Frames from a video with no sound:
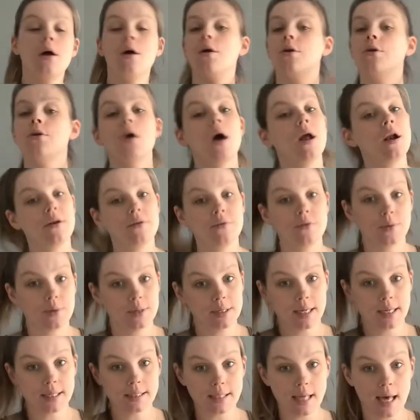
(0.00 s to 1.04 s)
Not everyone
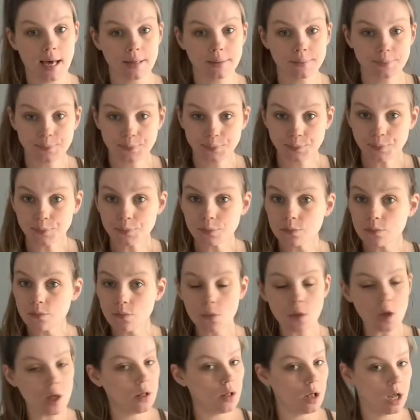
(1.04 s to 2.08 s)
does that.
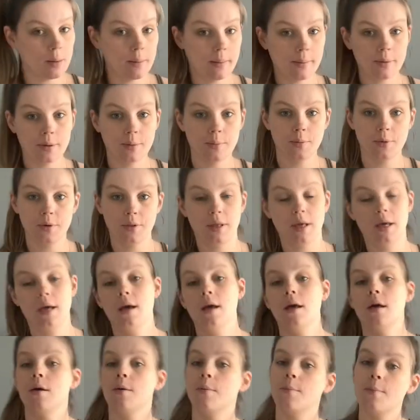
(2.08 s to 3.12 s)
A lot of people are more like
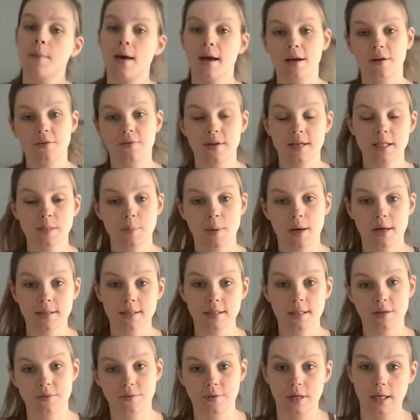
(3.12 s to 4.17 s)
manifest
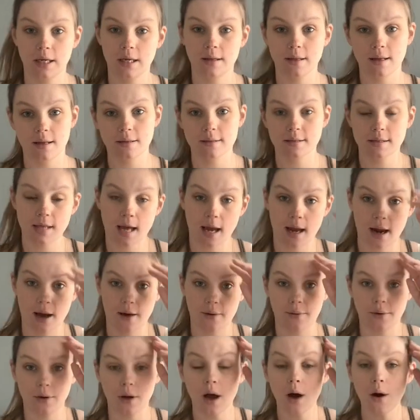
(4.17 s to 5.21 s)
positivity, and that's kind of how
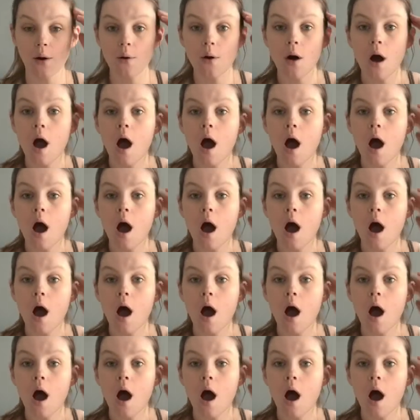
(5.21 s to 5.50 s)
it'll go.